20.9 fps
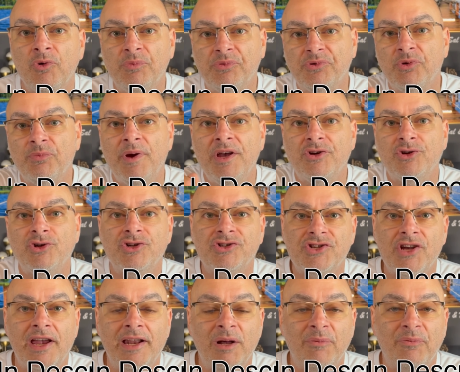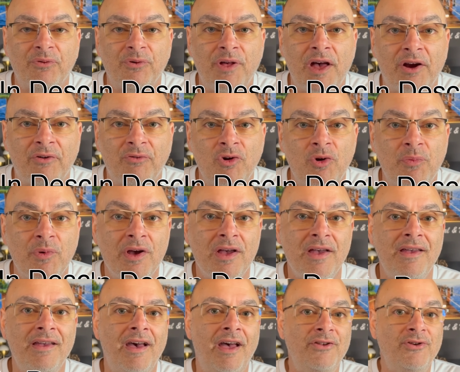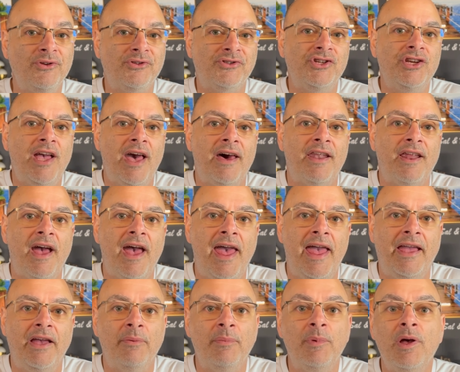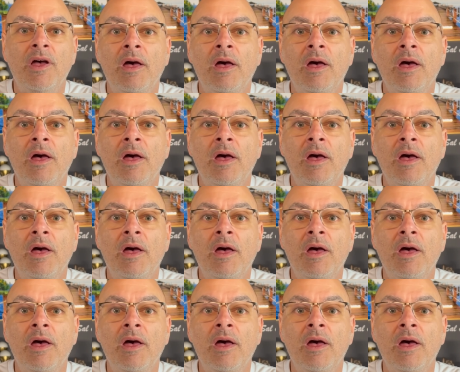so make sure you sign up for that group and you'll see how to hang them.